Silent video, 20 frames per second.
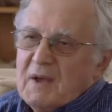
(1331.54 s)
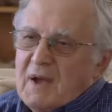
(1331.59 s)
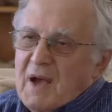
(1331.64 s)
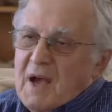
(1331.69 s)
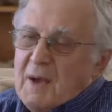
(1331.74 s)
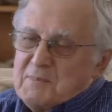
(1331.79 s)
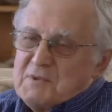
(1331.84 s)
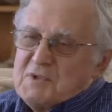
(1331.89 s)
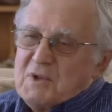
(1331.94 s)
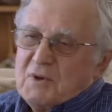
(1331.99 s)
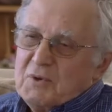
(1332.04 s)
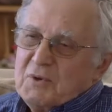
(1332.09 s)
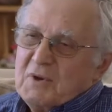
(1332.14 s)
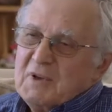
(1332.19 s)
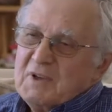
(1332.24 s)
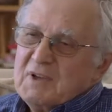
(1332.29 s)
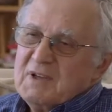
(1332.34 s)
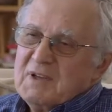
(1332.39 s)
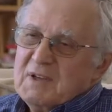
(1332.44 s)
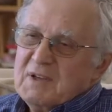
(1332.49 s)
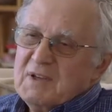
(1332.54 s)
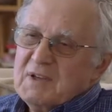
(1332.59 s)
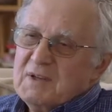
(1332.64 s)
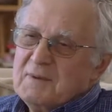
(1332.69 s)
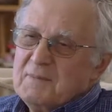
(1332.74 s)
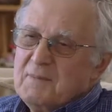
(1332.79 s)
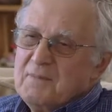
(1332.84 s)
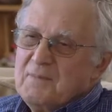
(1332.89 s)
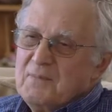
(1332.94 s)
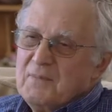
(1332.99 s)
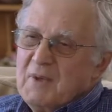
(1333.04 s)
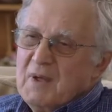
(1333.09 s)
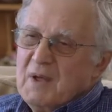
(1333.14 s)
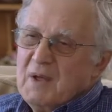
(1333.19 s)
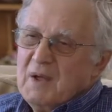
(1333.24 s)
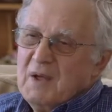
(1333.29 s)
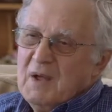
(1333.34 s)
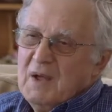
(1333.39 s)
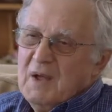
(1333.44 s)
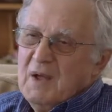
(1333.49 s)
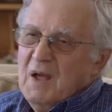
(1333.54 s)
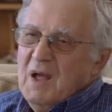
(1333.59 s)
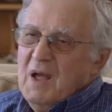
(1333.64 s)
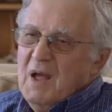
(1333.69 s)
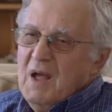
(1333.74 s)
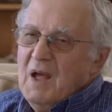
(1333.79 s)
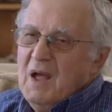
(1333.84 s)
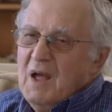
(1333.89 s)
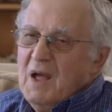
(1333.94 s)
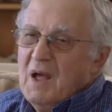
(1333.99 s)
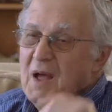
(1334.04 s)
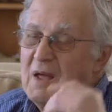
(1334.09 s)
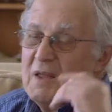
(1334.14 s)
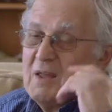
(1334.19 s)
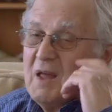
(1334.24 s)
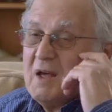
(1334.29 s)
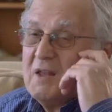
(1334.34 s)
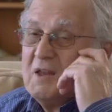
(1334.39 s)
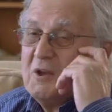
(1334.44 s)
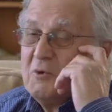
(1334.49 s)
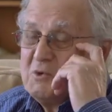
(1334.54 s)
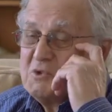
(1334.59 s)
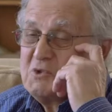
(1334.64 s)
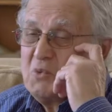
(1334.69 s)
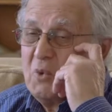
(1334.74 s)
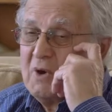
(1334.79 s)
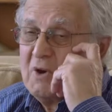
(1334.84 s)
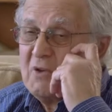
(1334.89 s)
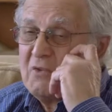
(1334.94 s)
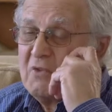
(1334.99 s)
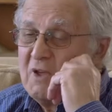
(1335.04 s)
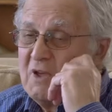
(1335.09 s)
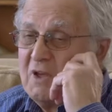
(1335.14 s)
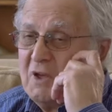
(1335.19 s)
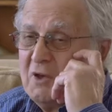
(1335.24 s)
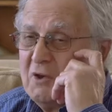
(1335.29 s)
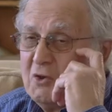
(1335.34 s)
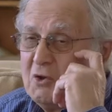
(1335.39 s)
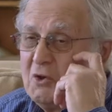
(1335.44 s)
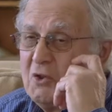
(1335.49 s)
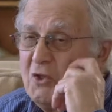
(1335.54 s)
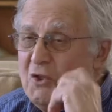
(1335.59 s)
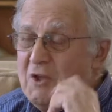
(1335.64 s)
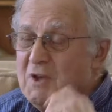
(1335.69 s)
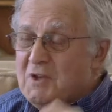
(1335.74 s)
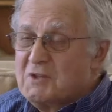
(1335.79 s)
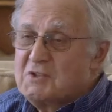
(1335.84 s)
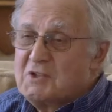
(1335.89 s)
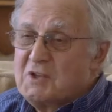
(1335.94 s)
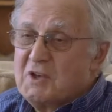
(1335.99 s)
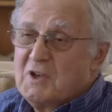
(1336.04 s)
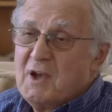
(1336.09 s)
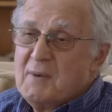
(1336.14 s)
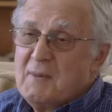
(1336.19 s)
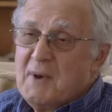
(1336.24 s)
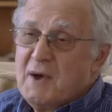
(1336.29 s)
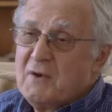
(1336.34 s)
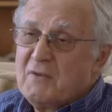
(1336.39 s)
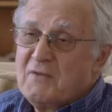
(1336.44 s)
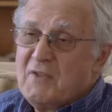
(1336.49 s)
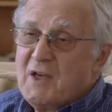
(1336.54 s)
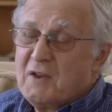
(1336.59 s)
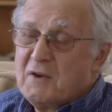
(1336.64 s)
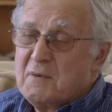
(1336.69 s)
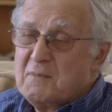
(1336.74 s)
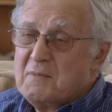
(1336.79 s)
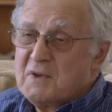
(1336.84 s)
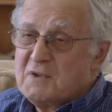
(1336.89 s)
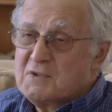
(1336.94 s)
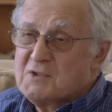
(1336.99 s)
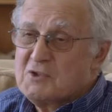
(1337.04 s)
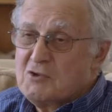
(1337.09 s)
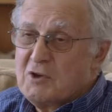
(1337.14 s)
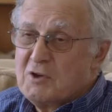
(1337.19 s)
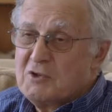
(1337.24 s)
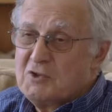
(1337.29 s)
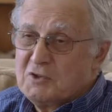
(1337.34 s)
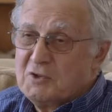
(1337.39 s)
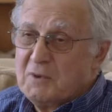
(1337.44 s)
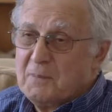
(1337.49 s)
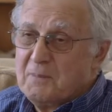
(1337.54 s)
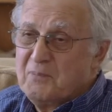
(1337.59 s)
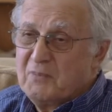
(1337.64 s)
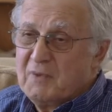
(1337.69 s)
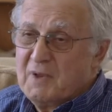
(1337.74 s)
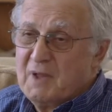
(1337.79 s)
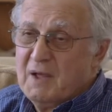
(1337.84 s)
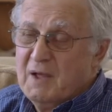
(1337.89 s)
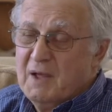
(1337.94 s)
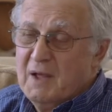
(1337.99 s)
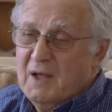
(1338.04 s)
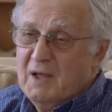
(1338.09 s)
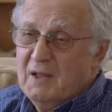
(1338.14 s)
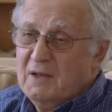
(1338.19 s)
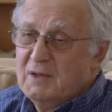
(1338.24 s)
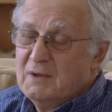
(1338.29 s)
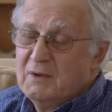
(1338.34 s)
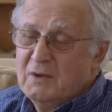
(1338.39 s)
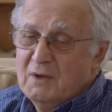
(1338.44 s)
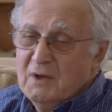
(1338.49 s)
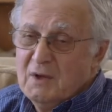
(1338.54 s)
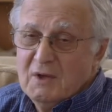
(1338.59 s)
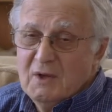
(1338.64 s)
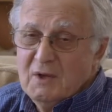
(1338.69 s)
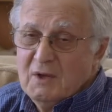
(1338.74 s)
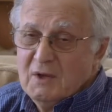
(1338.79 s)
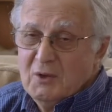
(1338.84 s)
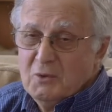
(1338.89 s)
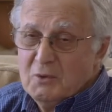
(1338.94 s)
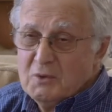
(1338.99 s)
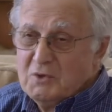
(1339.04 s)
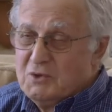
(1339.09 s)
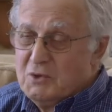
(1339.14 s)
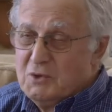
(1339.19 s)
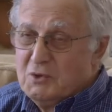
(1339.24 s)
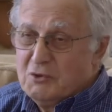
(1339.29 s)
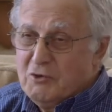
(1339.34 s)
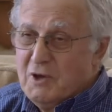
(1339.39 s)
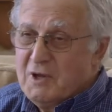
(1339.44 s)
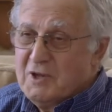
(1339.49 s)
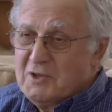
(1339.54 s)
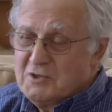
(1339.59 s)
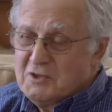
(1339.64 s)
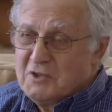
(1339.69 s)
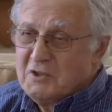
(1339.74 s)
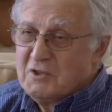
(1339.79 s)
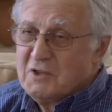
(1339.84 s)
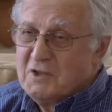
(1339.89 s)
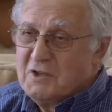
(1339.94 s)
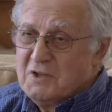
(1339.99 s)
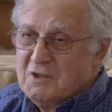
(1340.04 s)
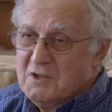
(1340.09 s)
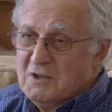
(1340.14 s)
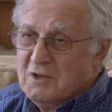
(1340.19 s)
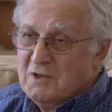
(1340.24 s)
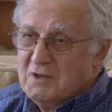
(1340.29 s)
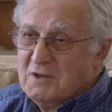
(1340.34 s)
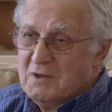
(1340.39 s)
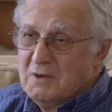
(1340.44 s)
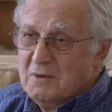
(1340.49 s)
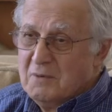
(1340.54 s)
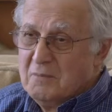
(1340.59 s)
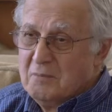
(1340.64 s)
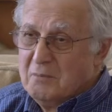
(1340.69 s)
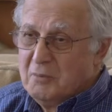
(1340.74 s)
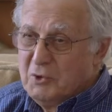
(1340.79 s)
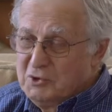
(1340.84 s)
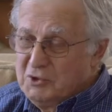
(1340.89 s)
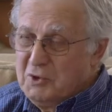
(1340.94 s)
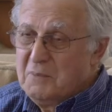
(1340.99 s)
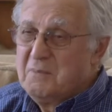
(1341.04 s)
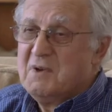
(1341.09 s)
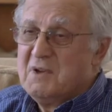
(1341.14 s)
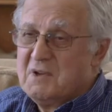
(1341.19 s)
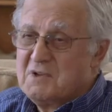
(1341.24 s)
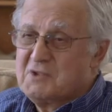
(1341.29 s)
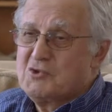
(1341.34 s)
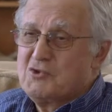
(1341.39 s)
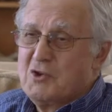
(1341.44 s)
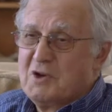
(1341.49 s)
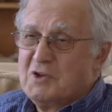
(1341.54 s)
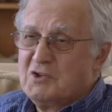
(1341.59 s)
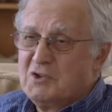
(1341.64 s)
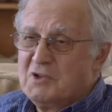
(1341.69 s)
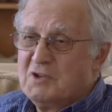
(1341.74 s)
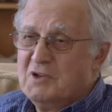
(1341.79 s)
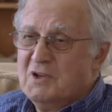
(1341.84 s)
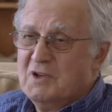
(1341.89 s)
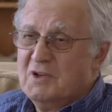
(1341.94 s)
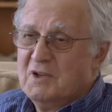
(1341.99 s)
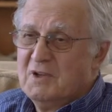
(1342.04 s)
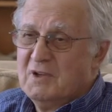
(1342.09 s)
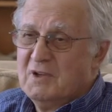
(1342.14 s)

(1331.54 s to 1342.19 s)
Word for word: Absolutely, yeah. Uh, and it was one of the good things to come out of that administration, and with due credit to the Bush administration,